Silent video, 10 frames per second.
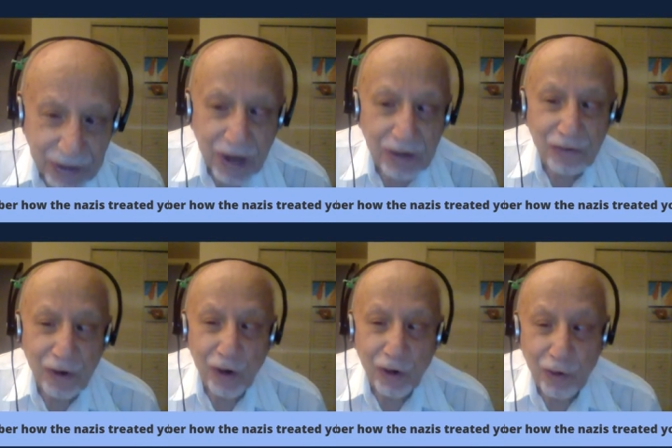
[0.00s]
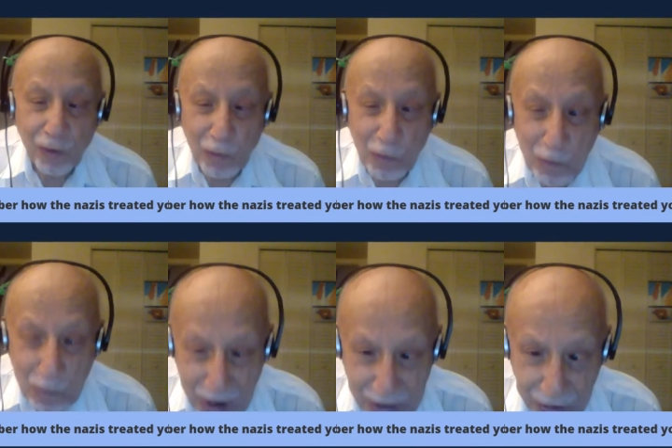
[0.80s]
There were
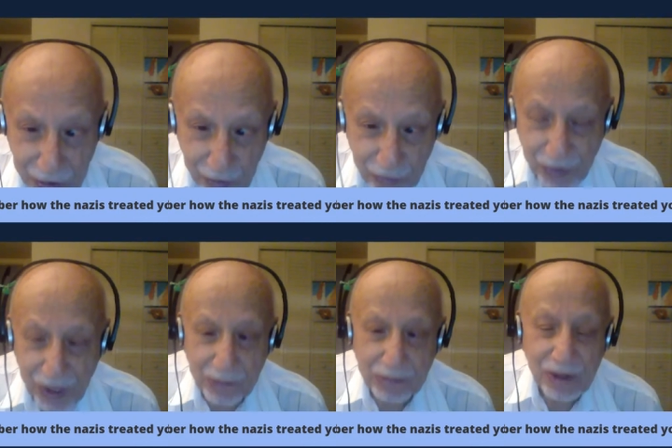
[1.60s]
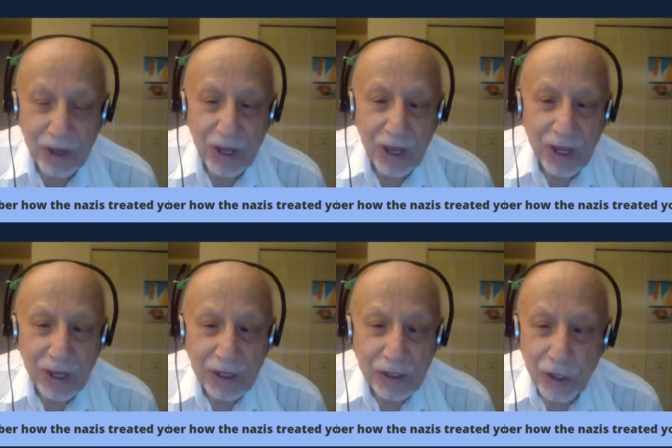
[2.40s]
many of them.
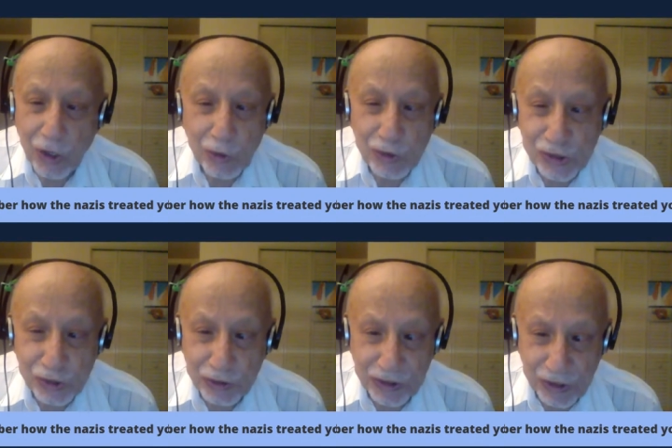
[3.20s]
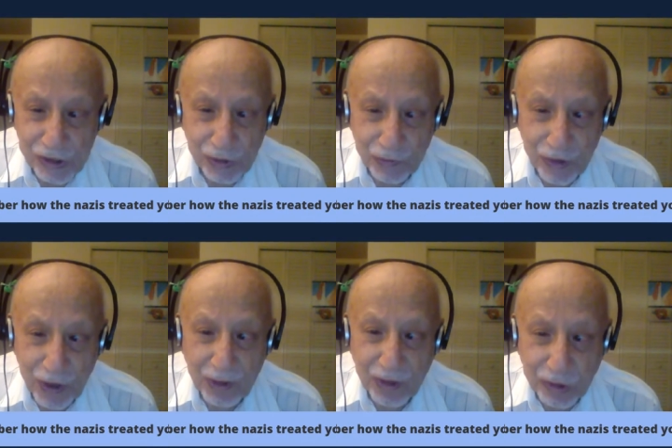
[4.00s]
No shortage of
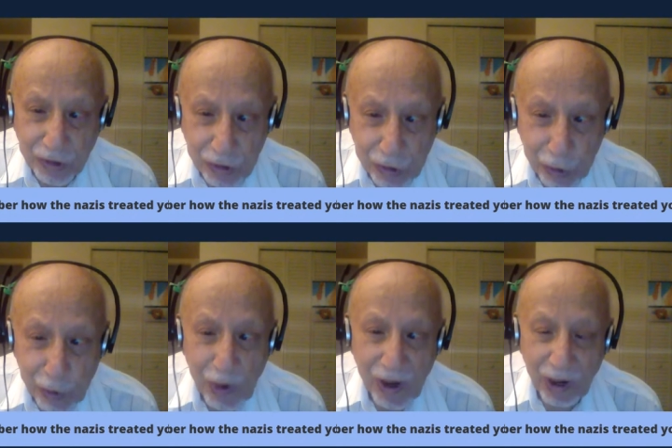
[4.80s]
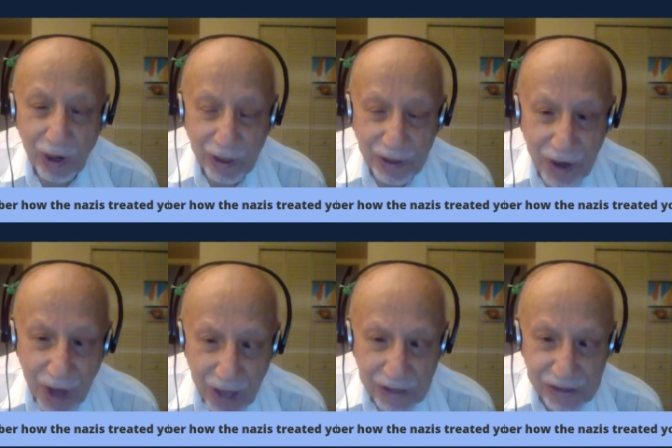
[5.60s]
the cruel,
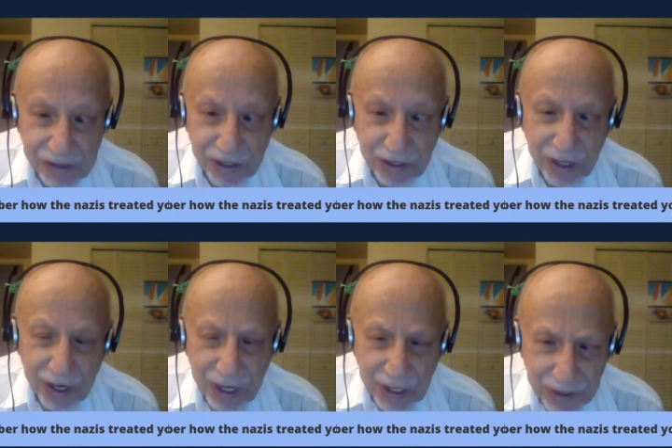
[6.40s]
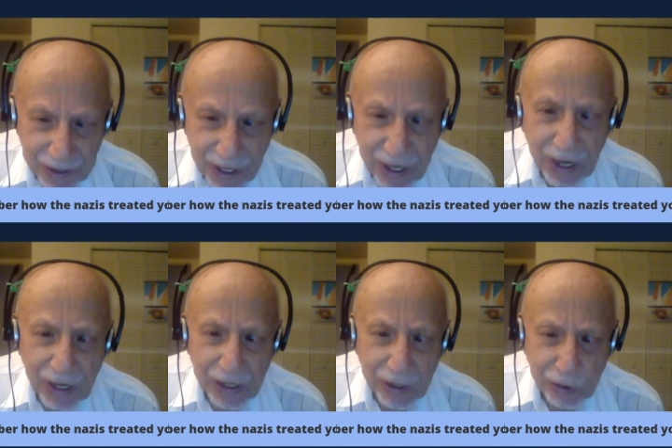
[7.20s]
nasty,
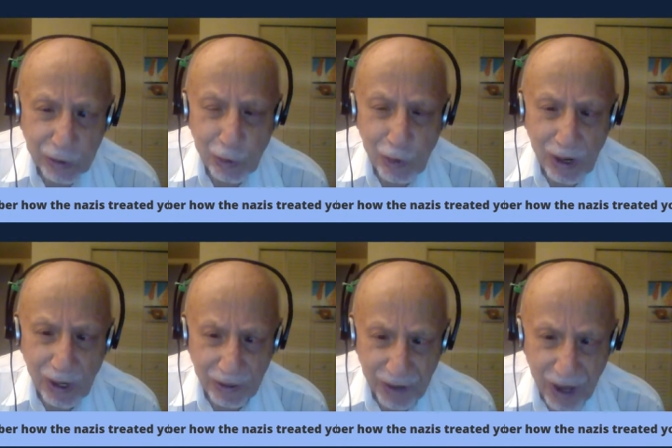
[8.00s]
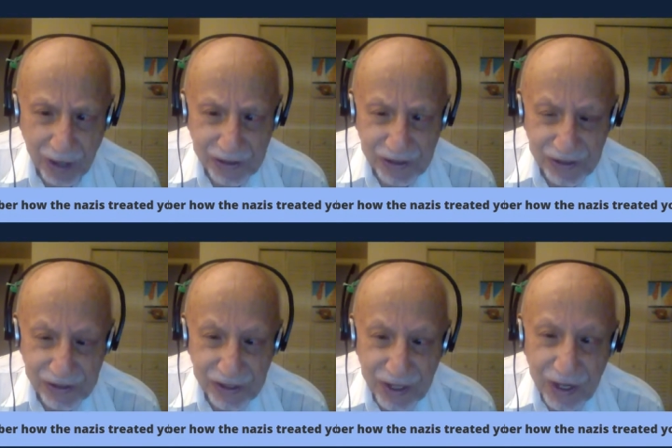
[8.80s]
really cruel
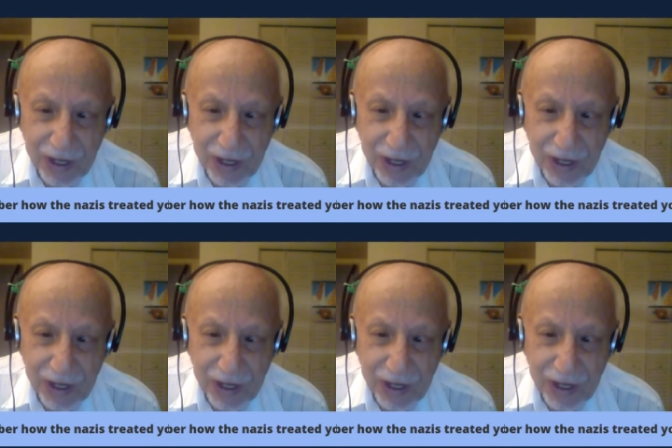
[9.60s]
Nazis